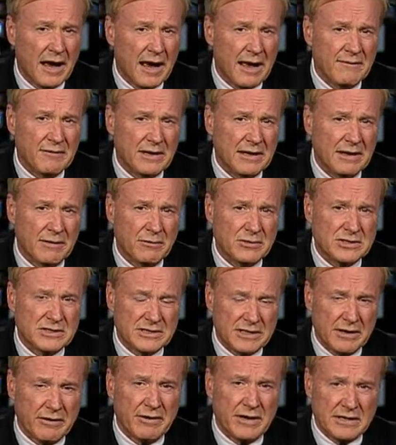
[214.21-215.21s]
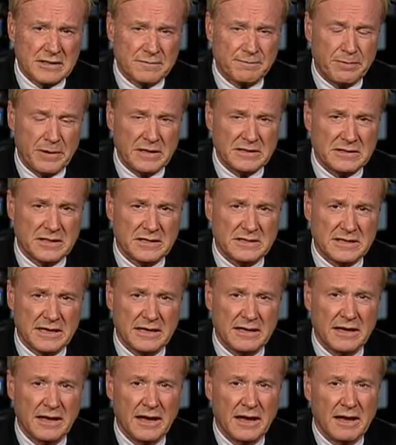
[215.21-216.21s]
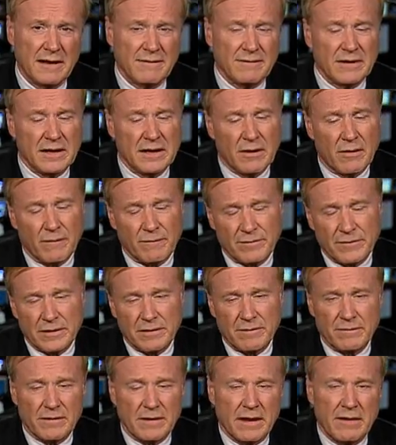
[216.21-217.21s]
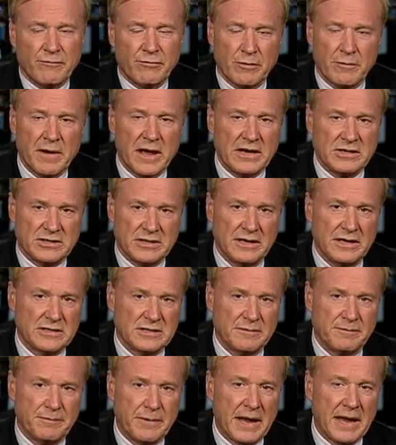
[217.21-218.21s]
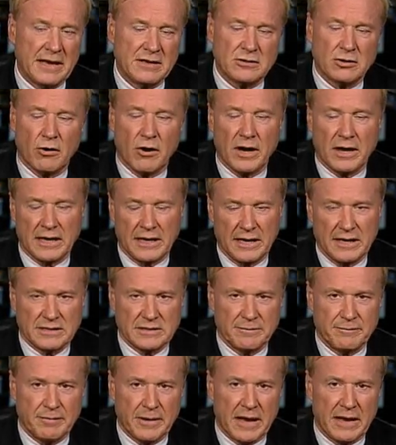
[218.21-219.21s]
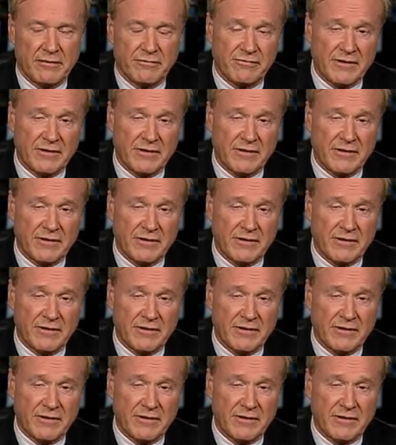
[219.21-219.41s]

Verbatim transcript: I mean, it was serious business. And, you know, information isn't bad, talking isn't bad.